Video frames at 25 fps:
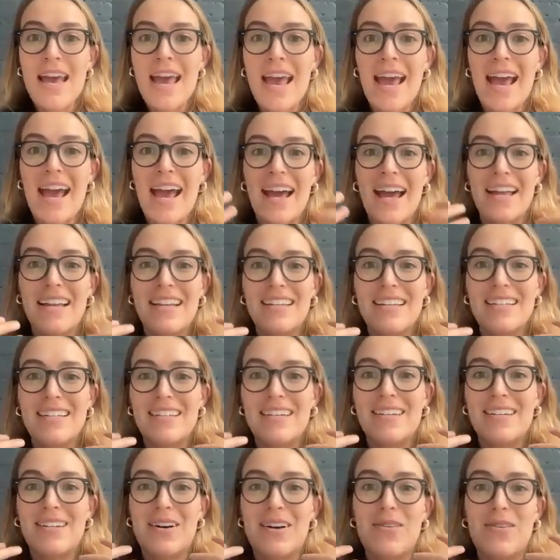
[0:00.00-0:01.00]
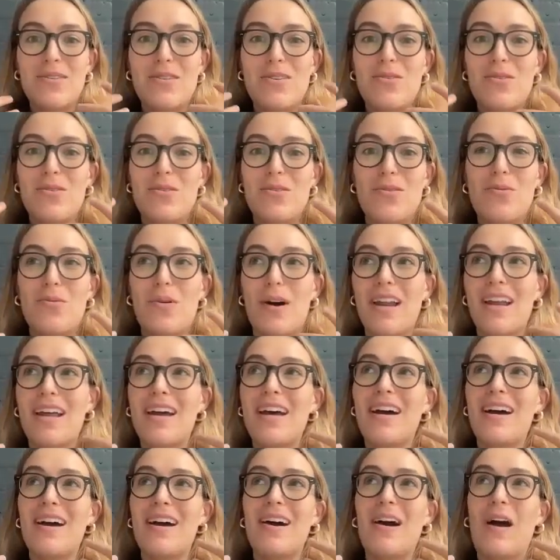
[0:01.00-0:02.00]
and, you want
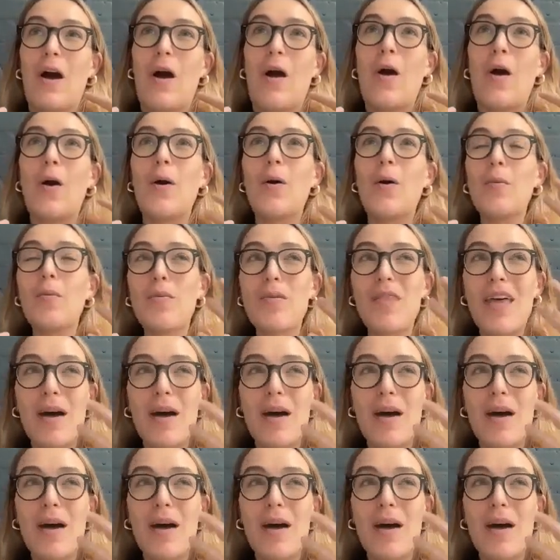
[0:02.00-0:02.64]
to hope